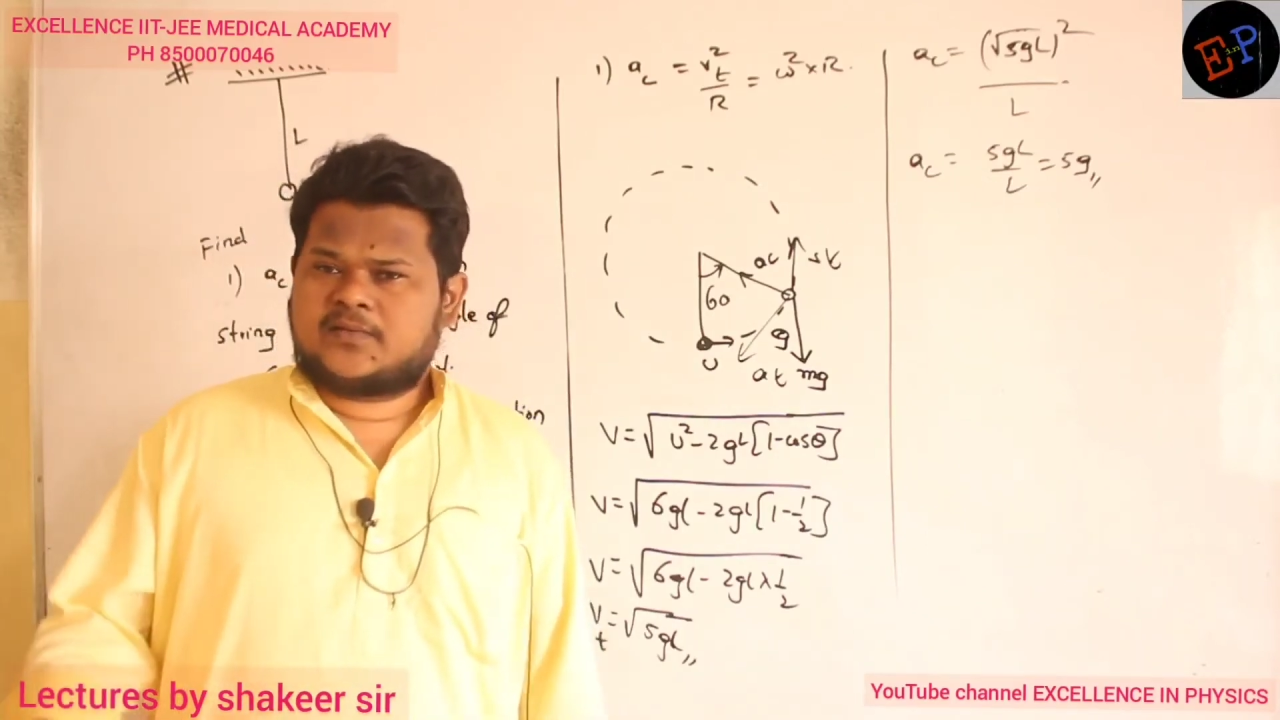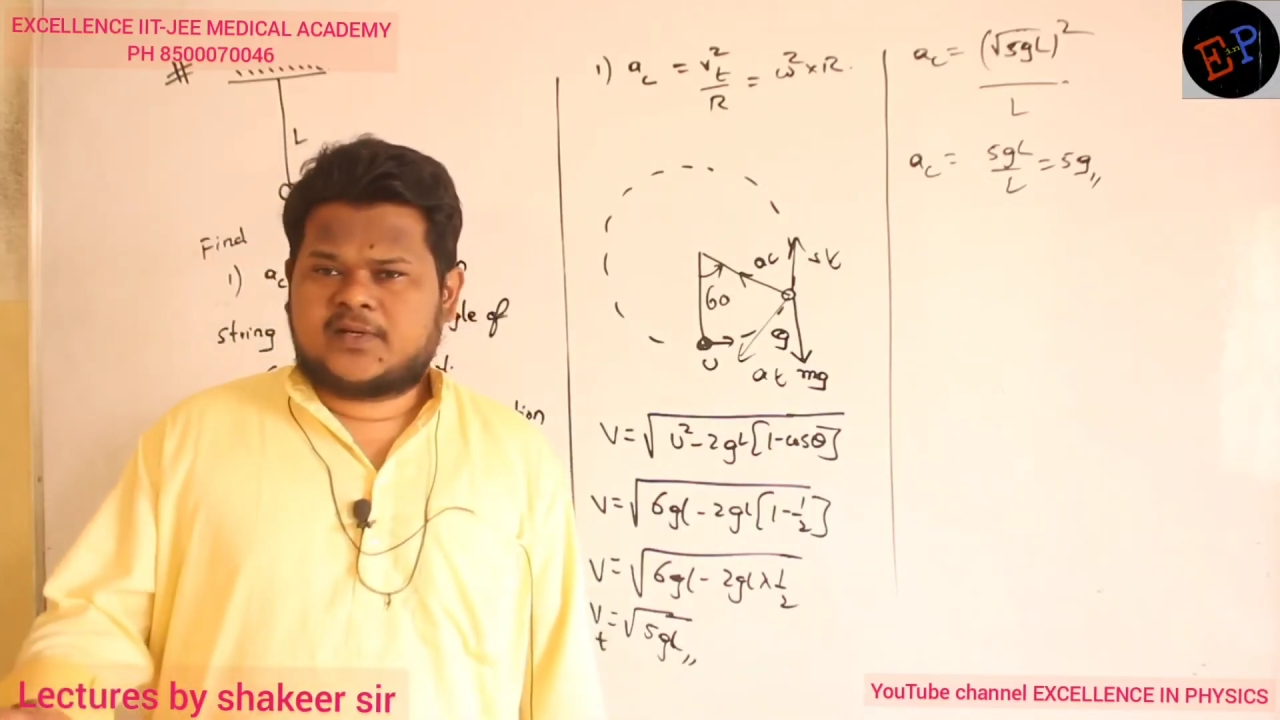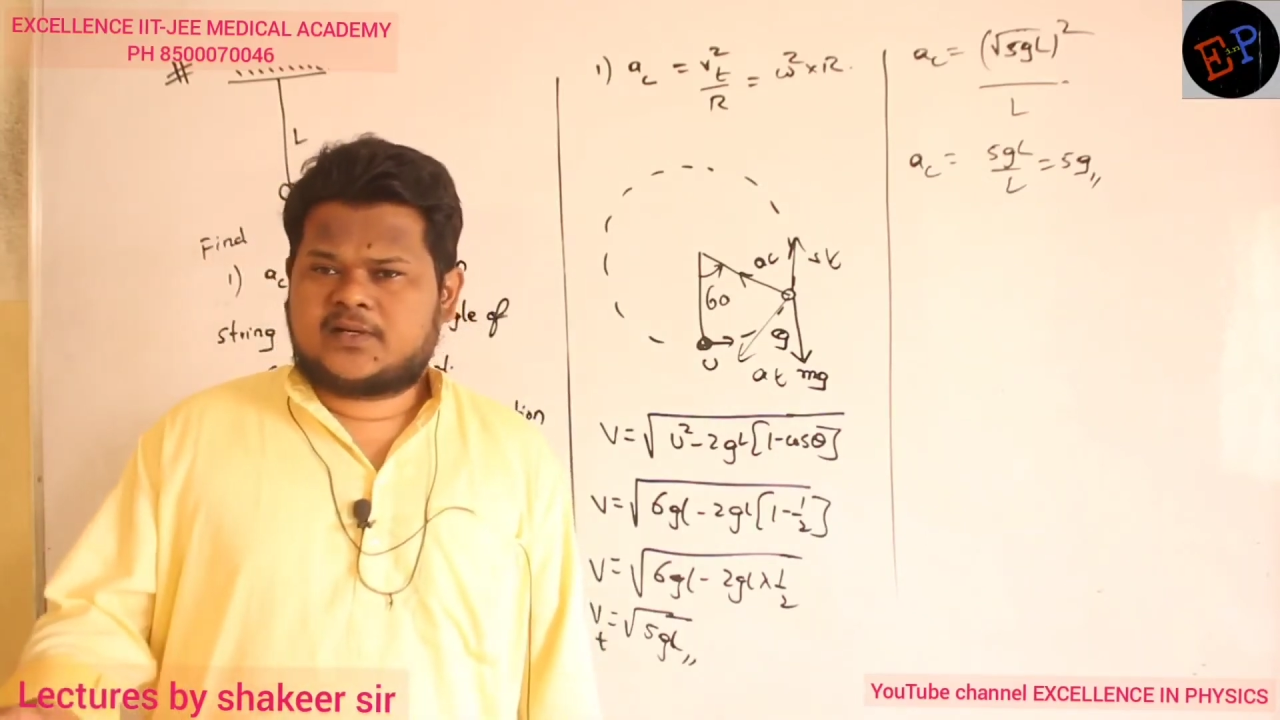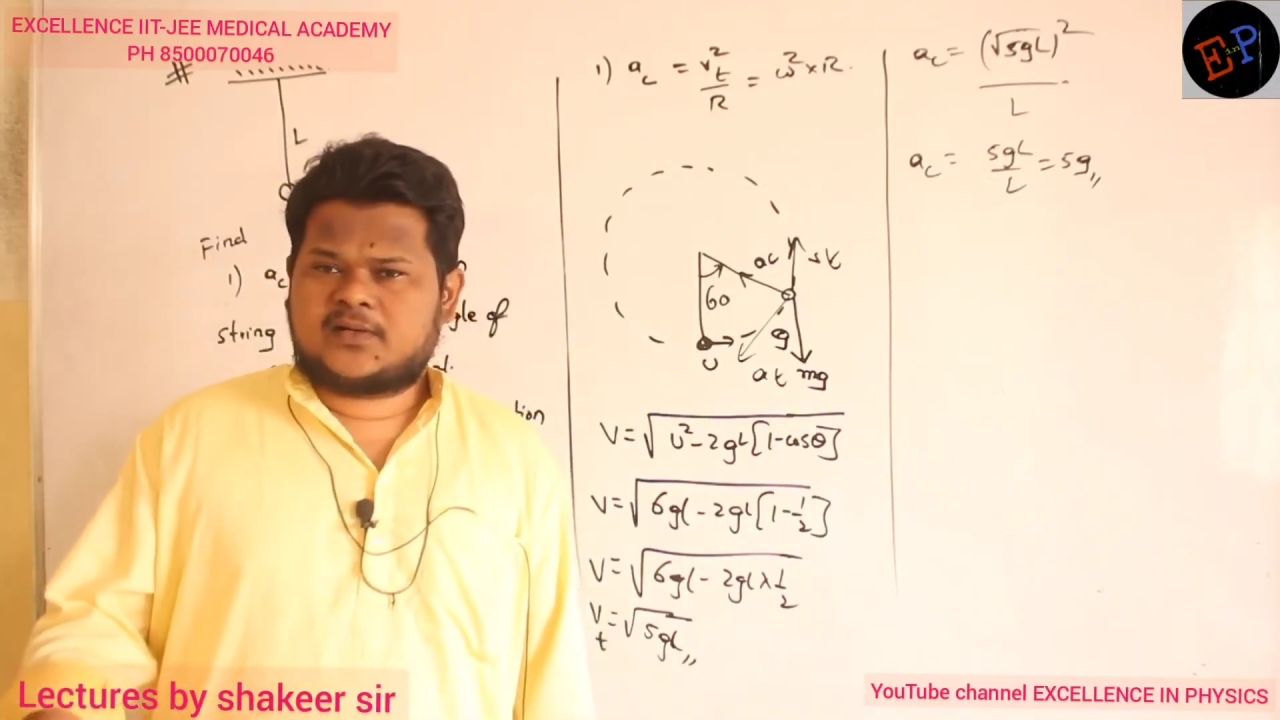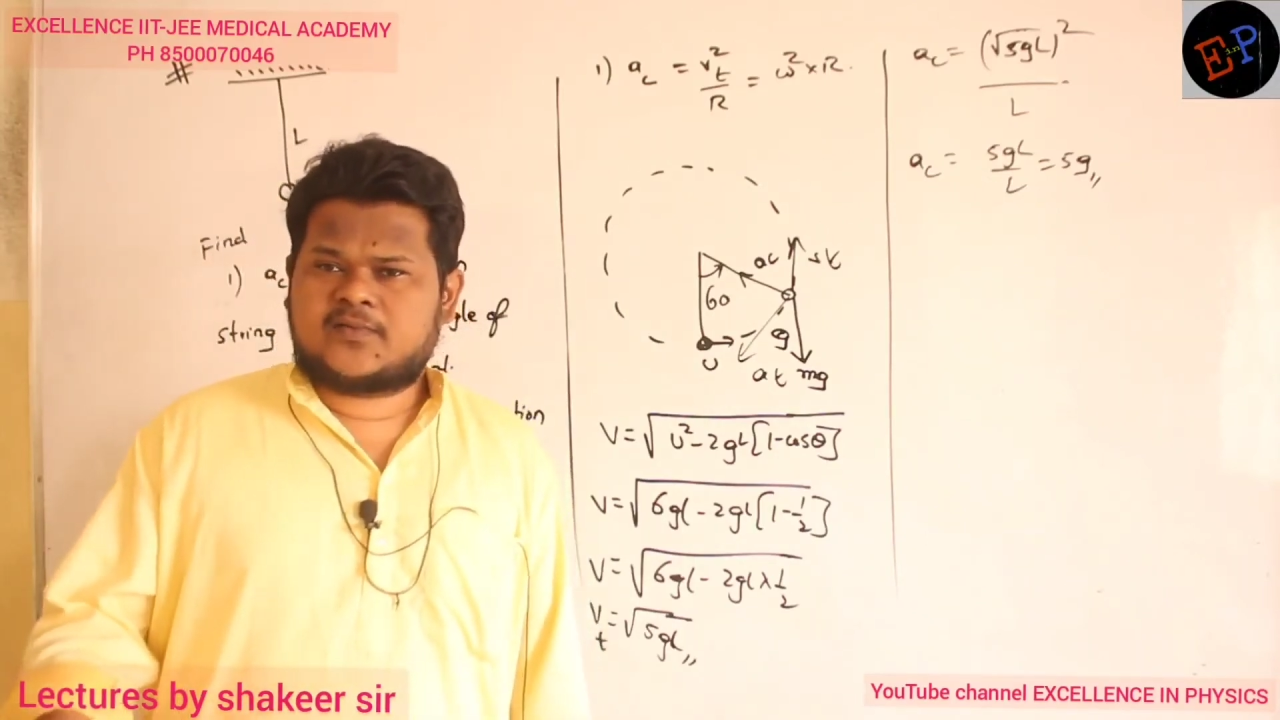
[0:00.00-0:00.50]

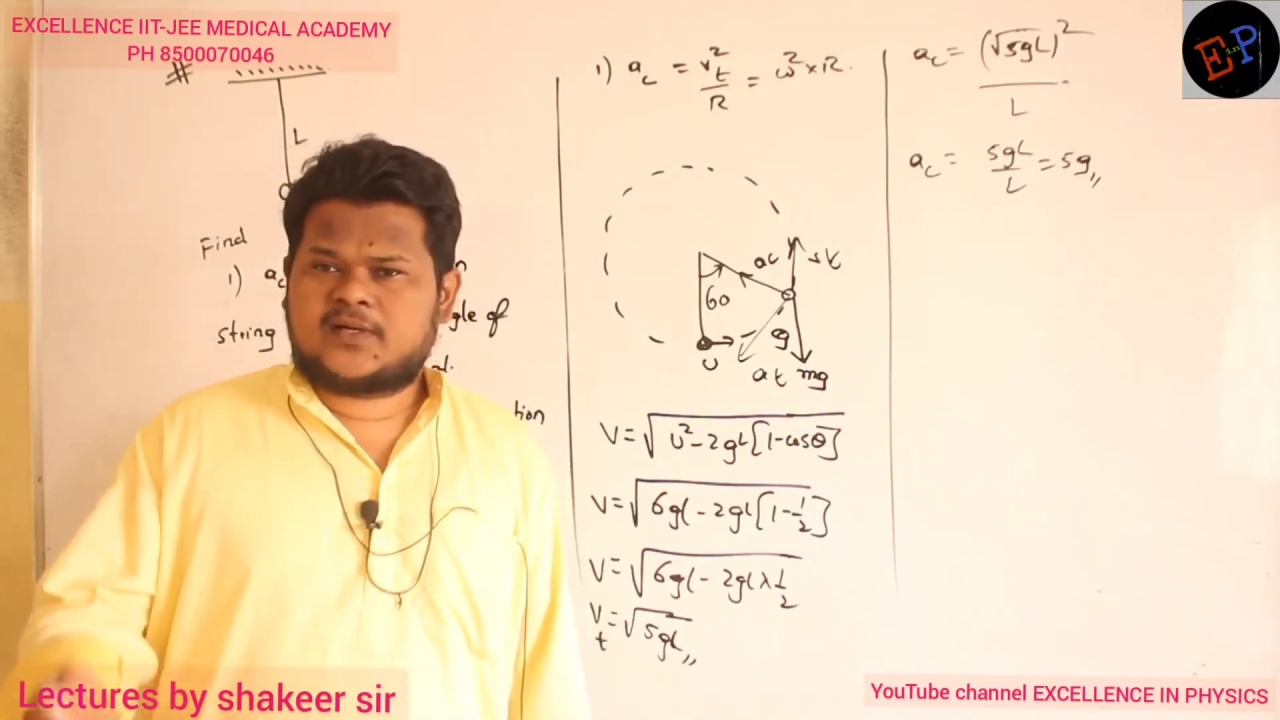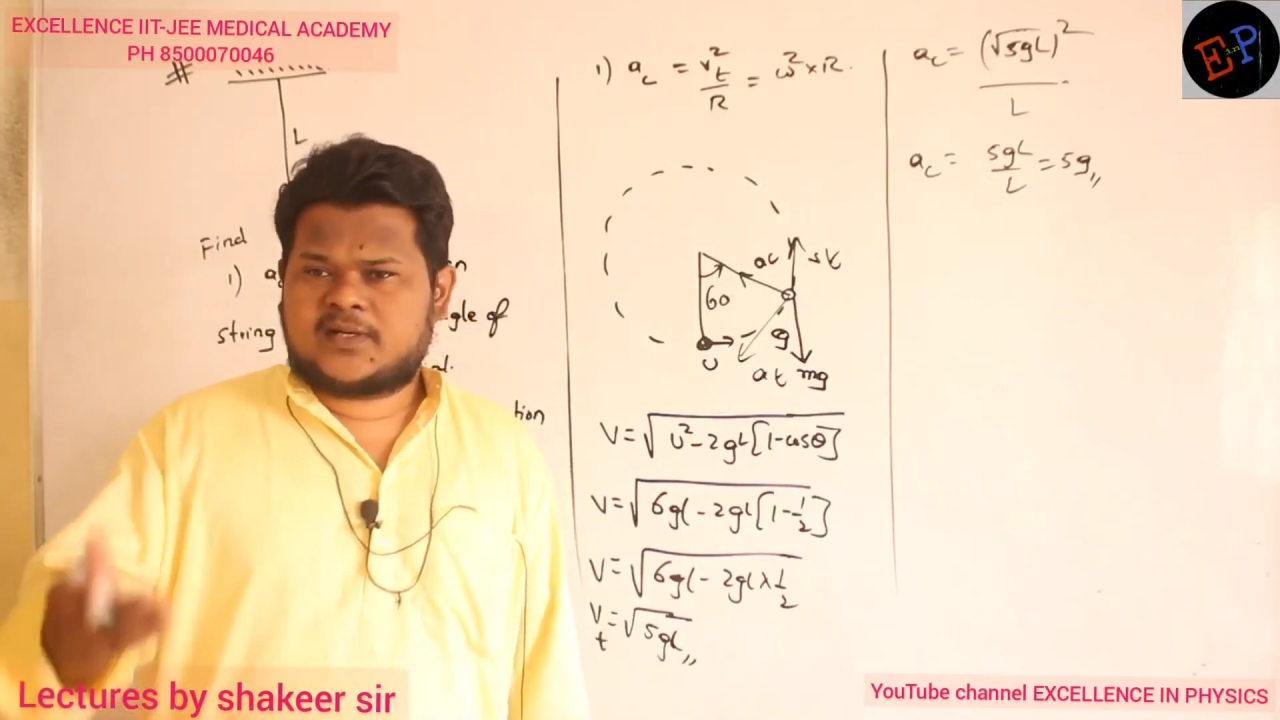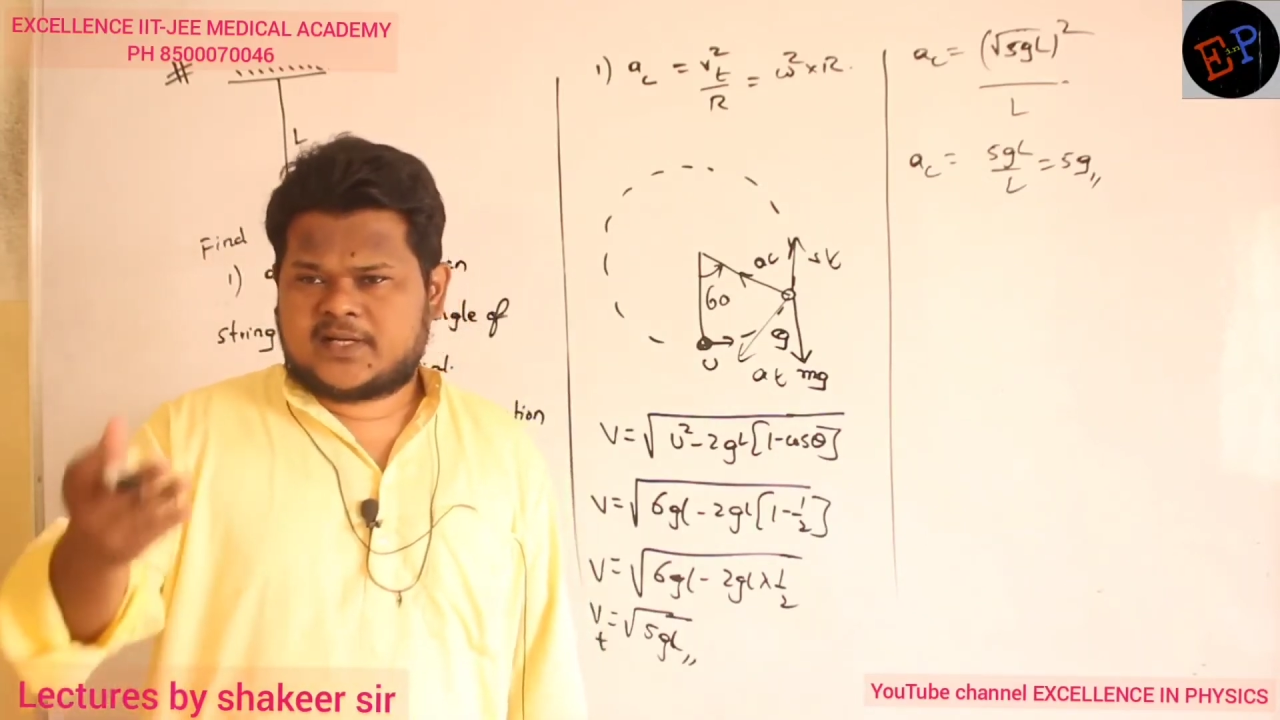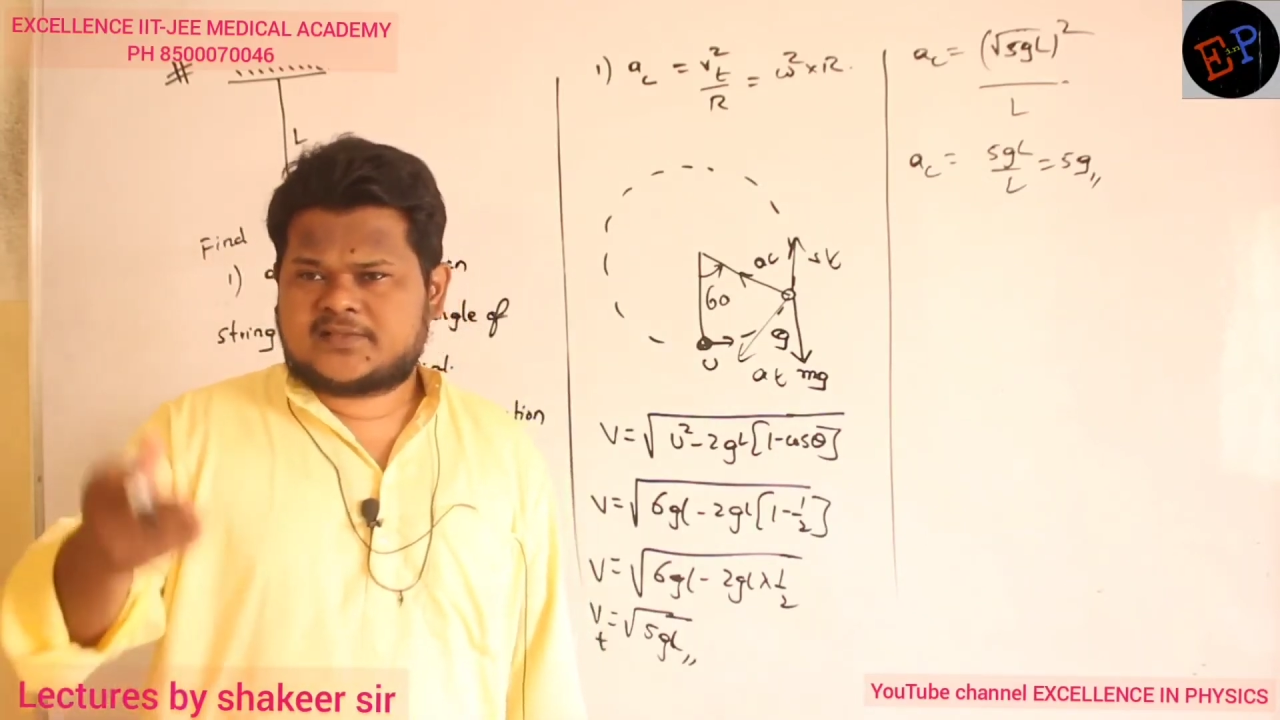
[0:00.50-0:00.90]
Vector quantity,